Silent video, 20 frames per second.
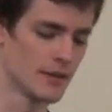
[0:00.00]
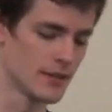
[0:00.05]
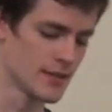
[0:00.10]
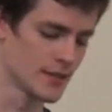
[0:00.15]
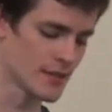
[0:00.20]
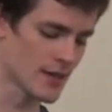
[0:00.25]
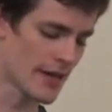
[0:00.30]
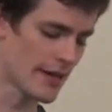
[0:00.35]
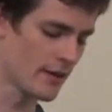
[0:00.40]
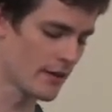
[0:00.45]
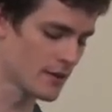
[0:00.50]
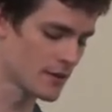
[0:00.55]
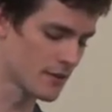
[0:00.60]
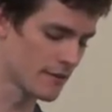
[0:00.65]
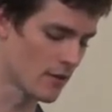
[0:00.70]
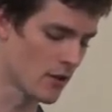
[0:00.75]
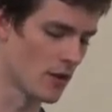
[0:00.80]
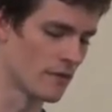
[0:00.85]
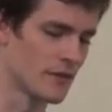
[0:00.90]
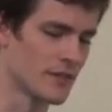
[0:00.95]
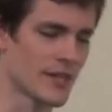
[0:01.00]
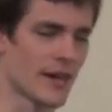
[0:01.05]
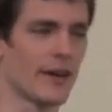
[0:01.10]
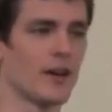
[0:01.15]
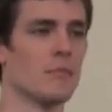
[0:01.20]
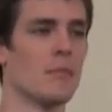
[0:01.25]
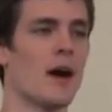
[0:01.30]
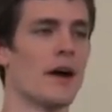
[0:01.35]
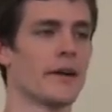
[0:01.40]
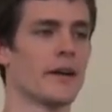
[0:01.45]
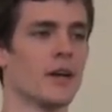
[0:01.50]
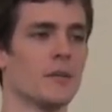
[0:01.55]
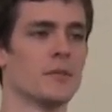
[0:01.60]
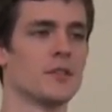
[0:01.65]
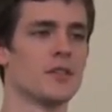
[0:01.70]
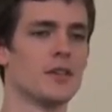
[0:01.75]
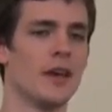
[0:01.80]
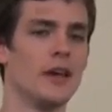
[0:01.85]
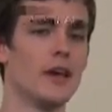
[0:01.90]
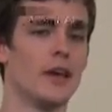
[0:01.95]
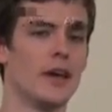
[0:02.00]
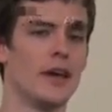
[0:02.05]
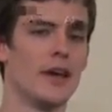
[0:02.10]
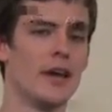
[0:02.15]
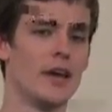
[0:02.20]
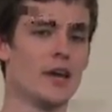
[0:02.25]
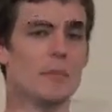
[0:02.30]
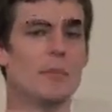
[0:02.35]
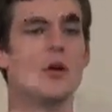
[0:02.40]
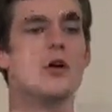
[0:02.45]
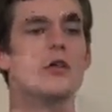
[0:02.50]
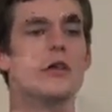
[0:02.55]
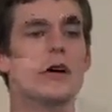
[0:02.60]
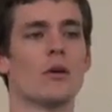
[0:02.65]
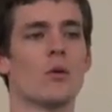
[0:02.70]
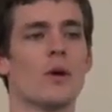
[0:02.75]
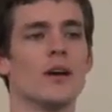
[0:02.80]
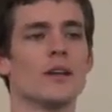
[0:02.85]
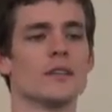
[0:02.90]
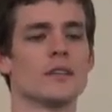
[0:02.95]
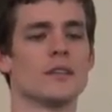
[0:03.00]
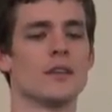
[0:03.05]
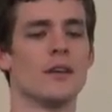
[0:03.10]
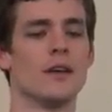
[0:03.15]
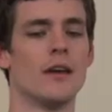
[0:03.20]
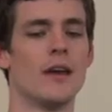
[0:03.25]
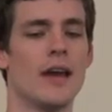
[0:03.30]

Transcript: Designers evolve entire mockups in a pull request.